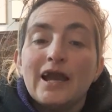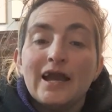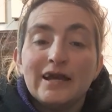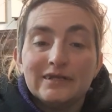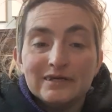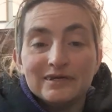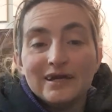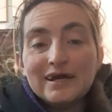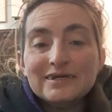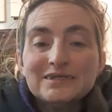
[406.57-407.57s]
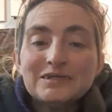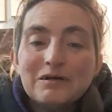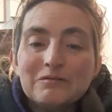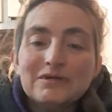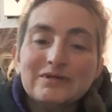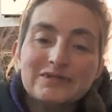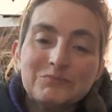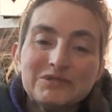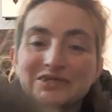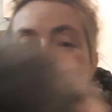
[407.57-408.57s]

And yes, there's Miss